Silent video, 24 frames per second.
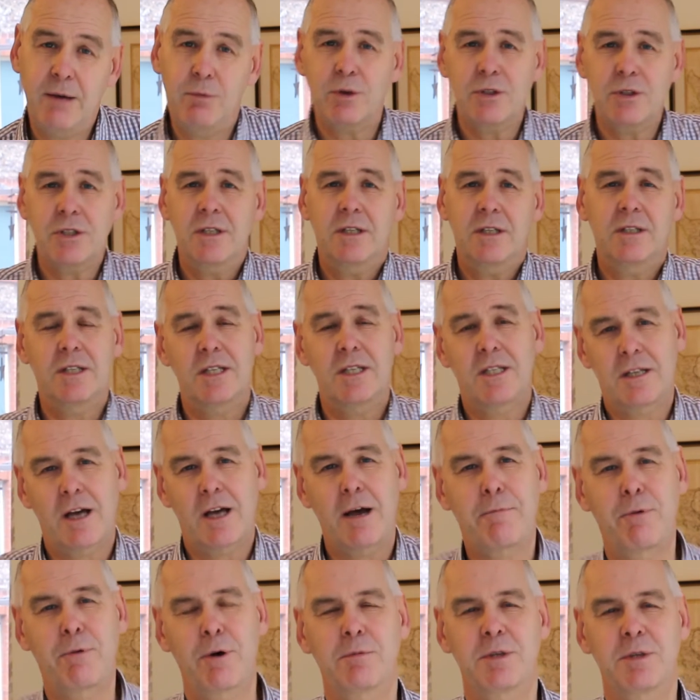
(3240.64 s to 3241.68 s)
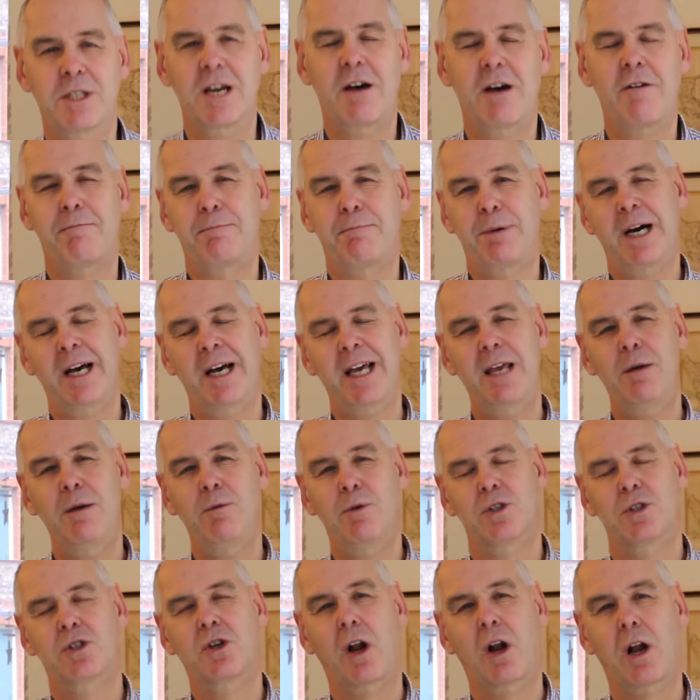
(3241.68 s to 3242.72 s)
wasn't a disciple himself, but he
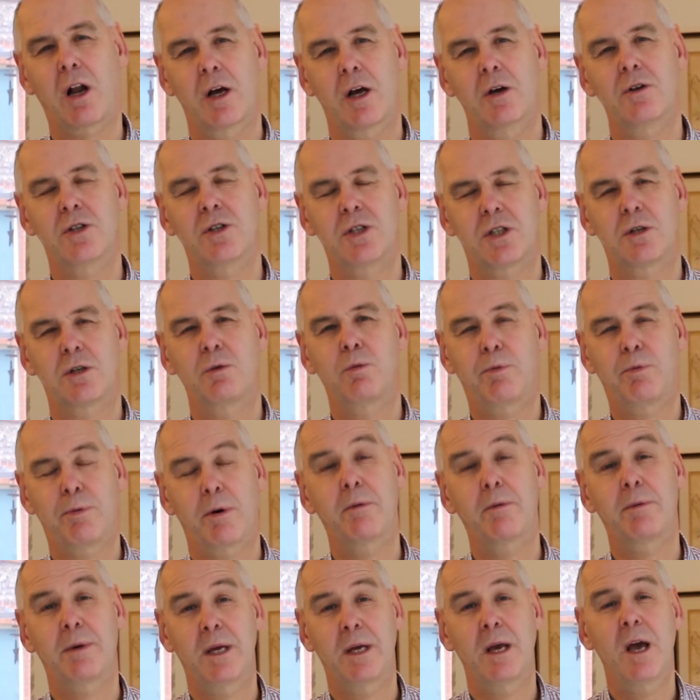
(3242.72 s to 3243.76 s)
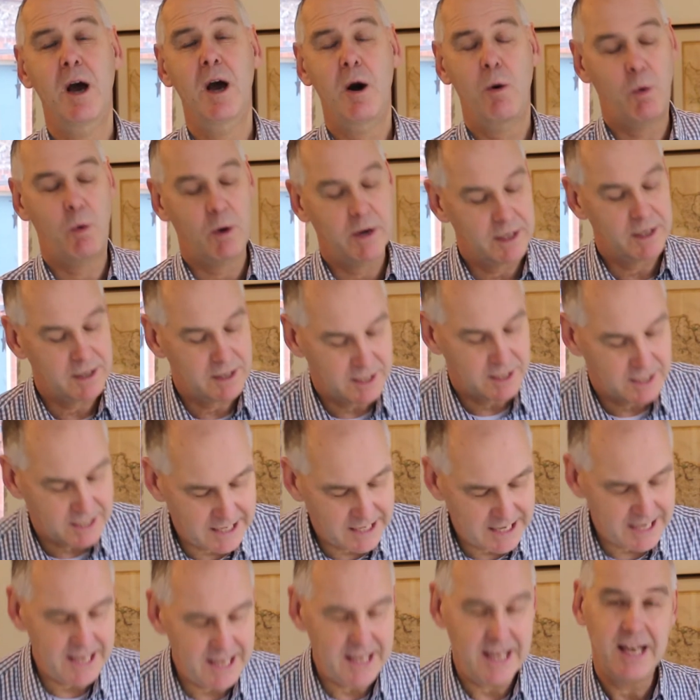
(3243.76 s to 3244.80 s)
was close to probably one of the
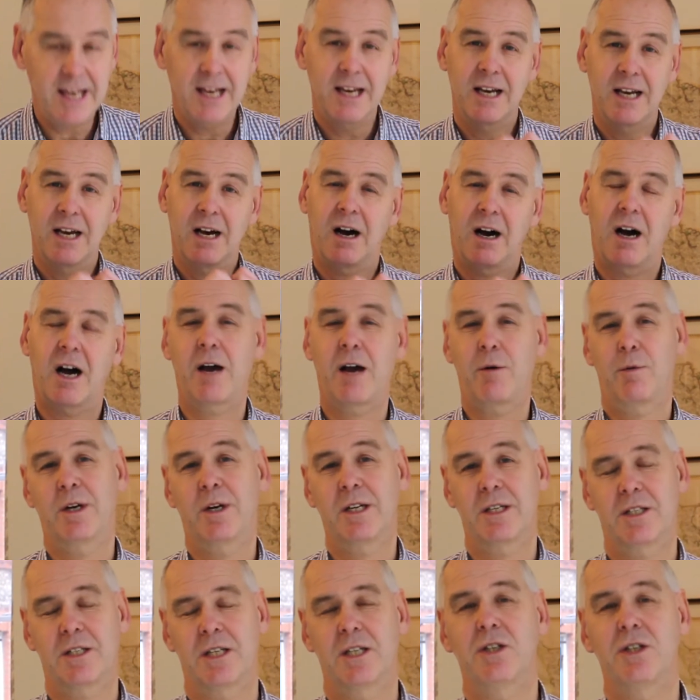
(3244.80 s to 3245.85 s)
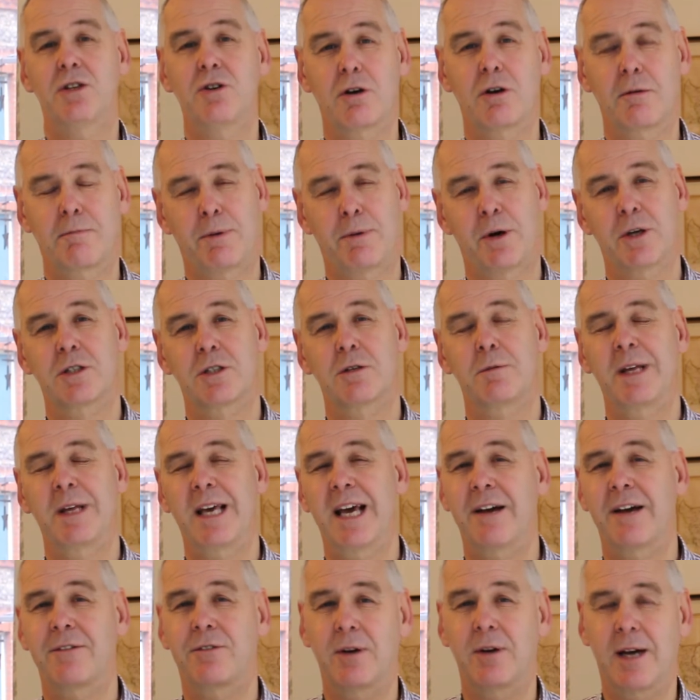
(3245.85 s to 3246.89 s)
key eyewitnesses you could possibly
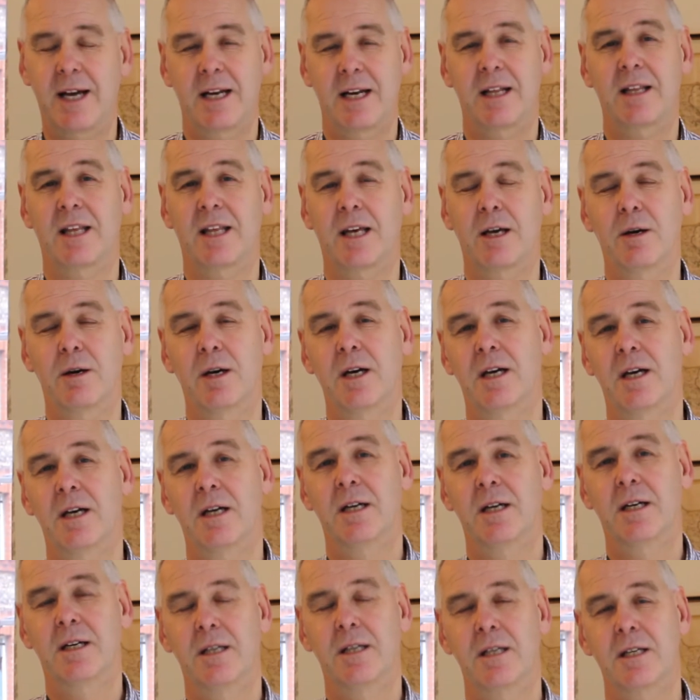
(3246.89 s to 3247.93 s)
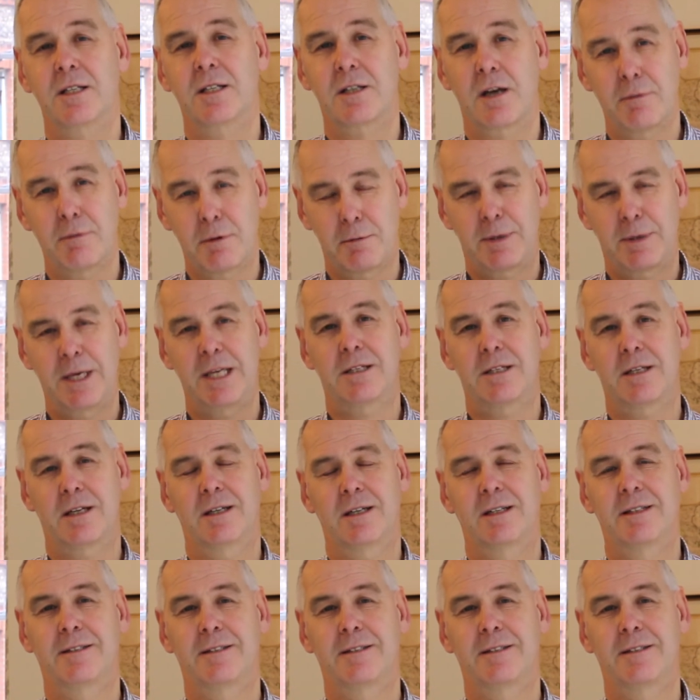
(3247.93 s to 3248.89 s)
have to anything, Simon Peter,